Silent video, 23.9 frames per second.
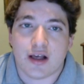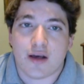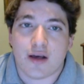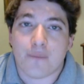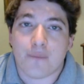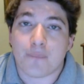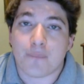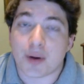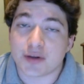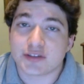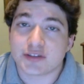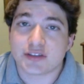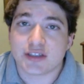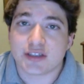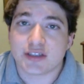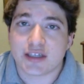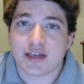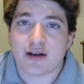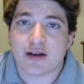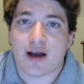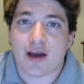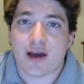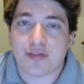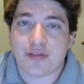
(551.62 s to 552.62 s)

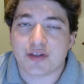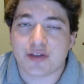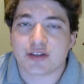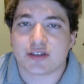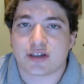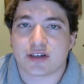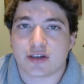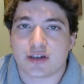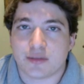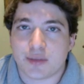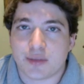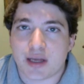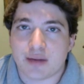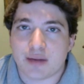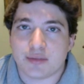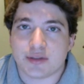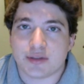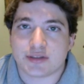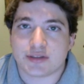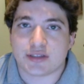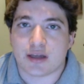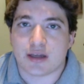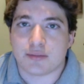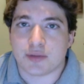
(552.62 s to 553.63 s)
Personally, I think they're going to be able
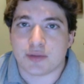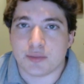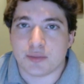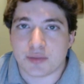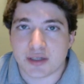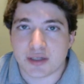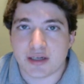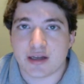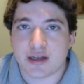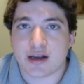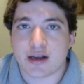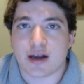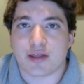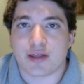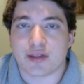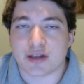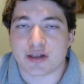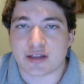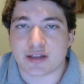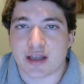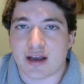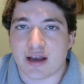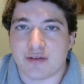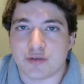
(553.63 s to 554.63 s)
to stop the bleeding. I
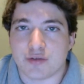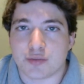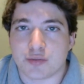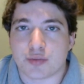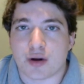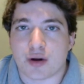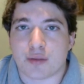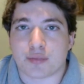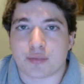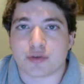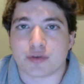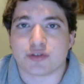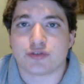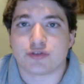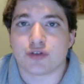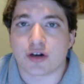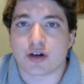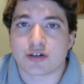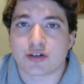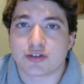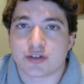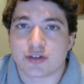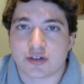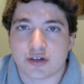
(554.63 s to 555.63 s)
think they have the proper
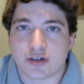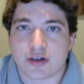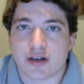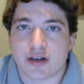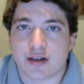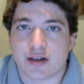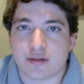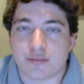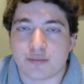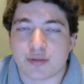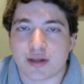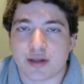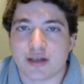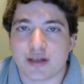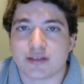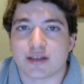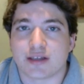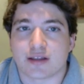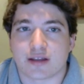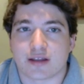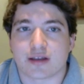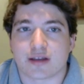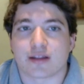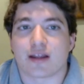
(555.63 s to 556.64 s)
structure in place.
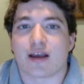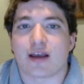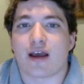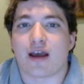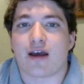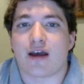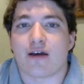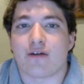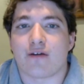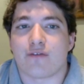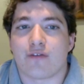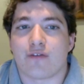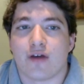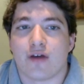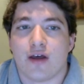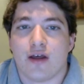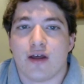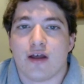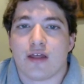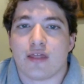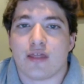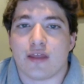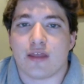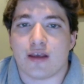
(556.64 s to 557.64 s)
I think they have
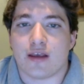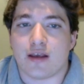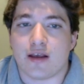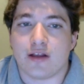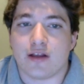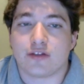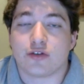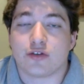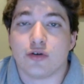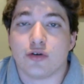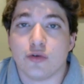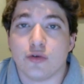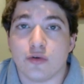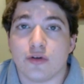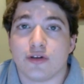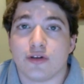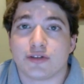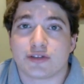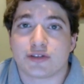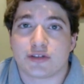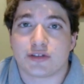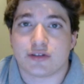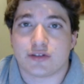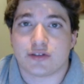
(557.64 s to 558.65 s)
the
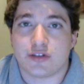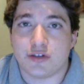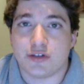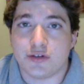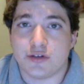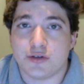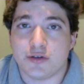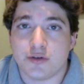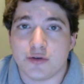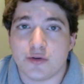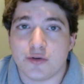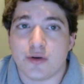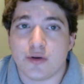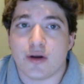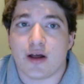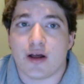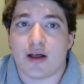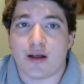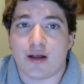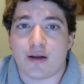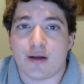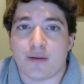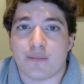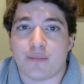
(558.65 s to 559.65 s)
tools to
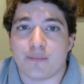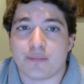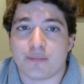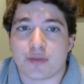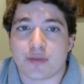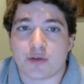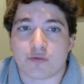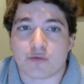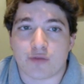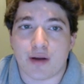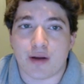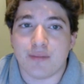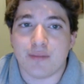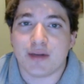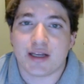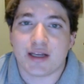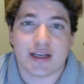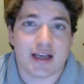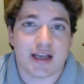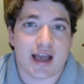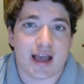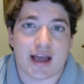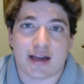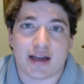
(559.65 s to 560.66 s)

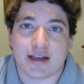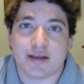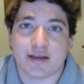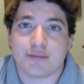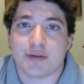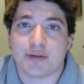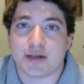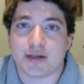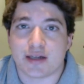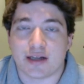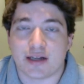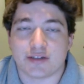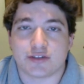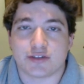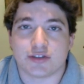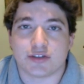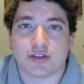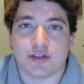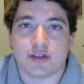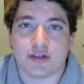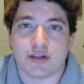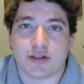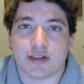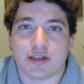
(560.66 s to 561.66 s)
remedy any
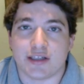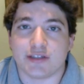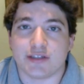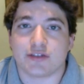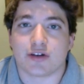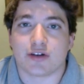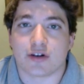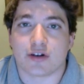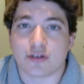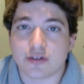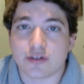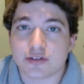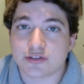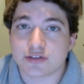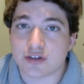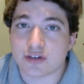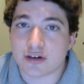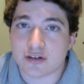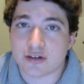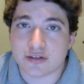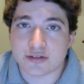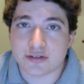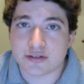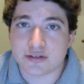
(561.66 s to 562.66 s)
potential internal
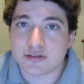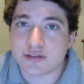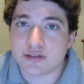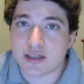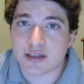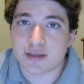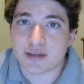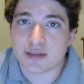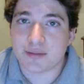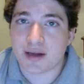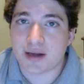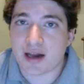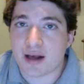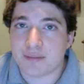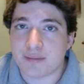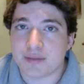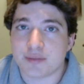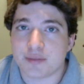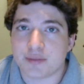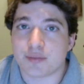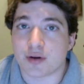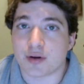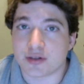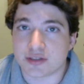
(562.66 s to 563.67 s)
struggles that they might
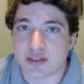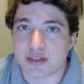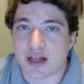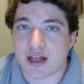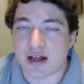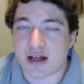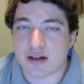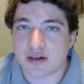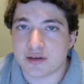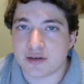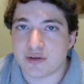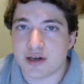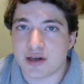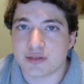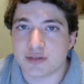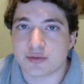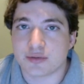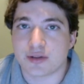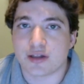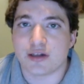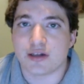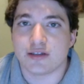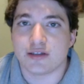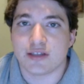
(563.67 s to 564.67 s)
happen personality-wise
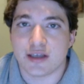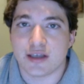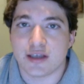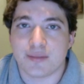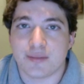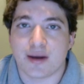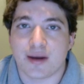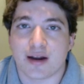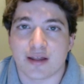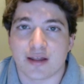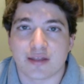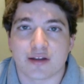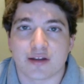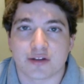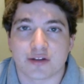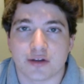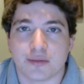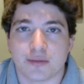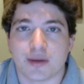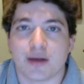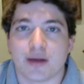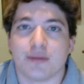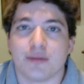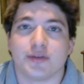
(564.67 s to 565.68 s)
within the team, and I think they'll
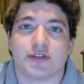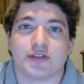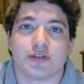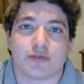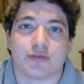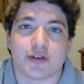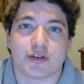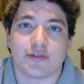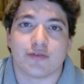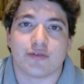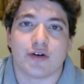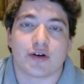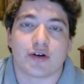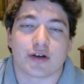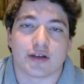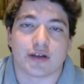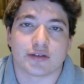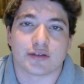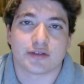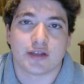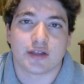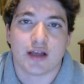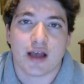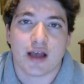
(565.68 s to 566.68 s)
be able to refocus